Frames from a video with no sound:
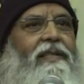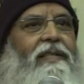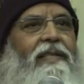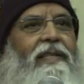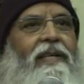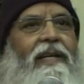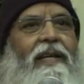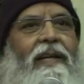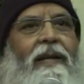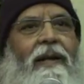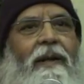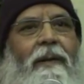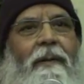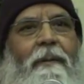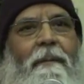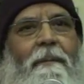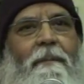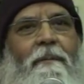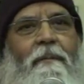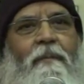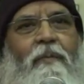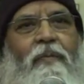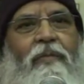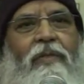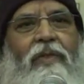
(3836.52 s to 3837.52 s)
See?
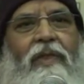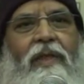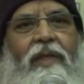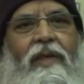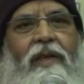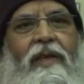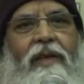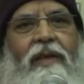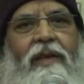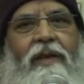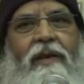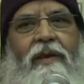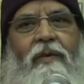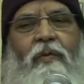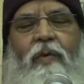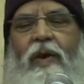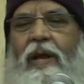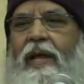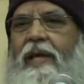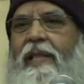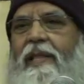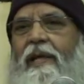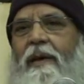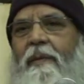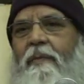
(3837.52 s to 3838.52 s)

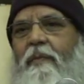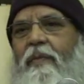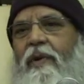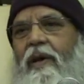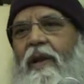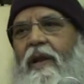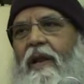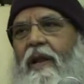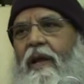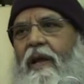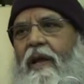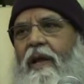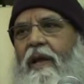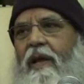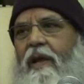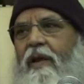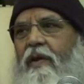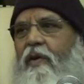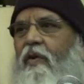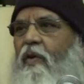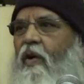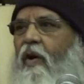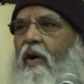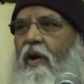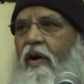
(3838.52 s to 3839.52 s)
For example,
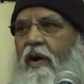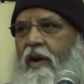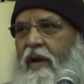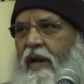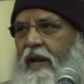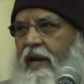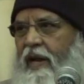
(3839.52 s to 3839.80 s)
you all,